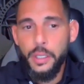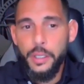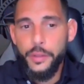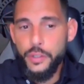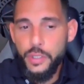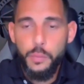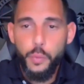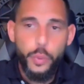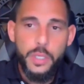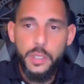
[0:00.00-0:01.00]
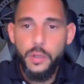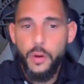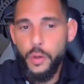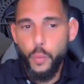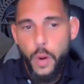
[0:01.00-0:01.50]
There's some reason
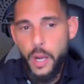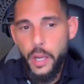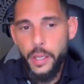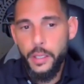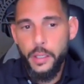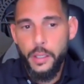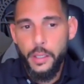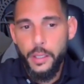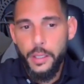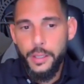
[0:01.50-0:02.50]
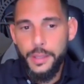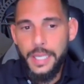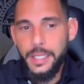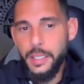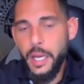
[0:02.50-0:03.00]
on why they
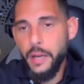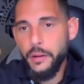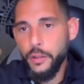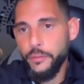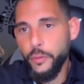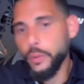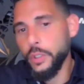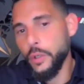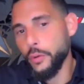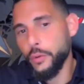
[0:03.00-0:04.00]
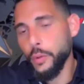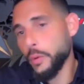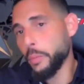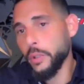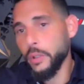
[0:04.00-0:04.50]
did not fully go through
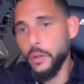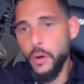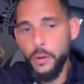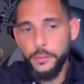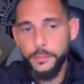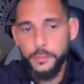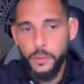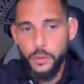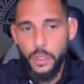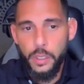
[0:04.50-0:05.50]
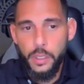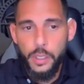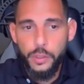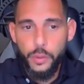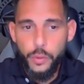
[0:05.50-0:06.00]
with booking a call. Okay.
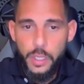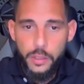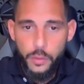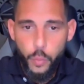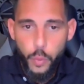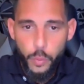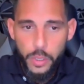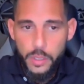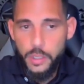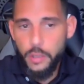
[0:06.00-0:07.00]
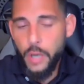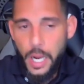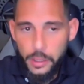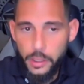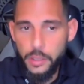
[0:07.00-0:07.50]
So these are what we consider
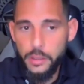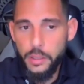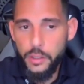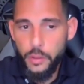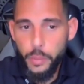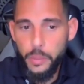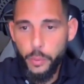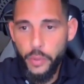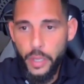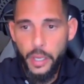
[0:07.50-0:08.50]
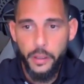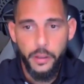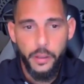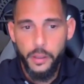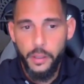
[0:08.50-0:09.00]
hot leads. These are people that,
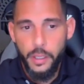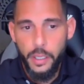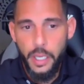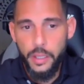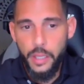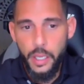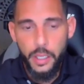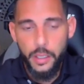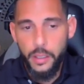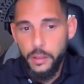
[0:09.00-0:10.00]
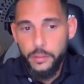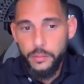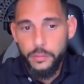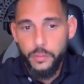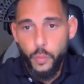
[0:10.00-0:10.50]
hey, they
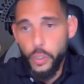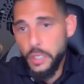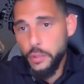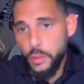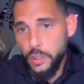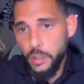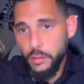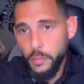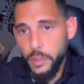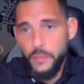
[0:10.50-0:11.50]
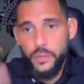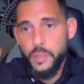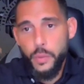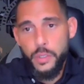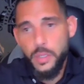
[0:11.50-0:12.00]
were interested, but then for
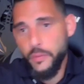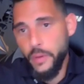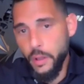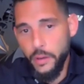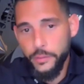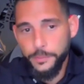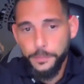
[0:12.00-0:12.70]
some reason they fell off.